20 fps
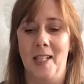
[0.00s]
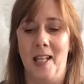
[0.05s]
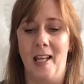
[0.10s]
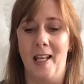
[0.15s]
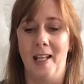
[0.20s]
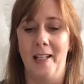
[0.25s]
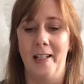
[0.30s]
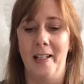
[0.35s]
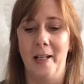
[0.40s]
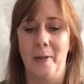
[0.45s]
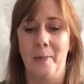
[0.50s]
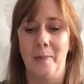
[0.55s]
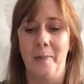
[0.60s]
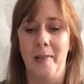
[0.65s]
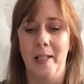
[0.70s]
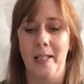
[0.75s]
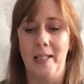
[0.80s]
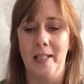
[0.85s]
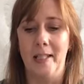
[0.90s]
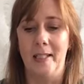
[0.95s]
Number
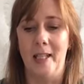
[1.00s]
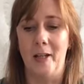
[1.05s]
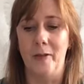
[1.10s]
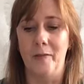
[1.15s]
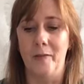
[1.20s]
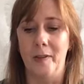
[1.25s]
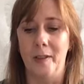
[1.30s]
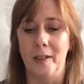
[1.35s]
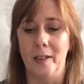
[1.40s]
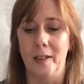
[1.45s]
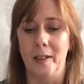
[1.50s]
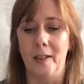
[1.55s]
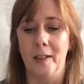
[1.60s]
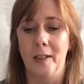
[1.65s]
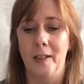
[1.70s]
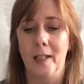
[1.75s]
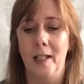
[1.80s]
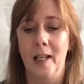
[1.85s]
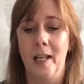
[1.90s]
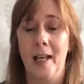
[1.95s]
7.
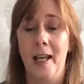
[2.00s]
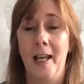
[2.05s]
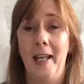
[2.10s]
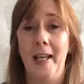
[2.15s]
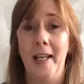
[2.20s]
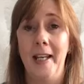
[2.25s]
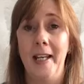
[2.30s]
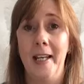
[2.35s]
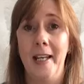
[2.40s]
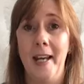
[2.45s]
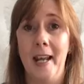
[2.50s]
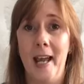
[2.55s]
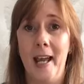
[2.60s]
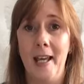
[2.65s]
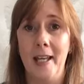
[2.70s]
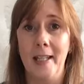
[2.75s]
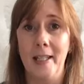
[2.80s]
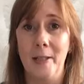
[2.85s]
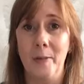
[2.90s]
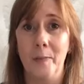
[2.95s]

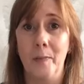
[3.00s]
Name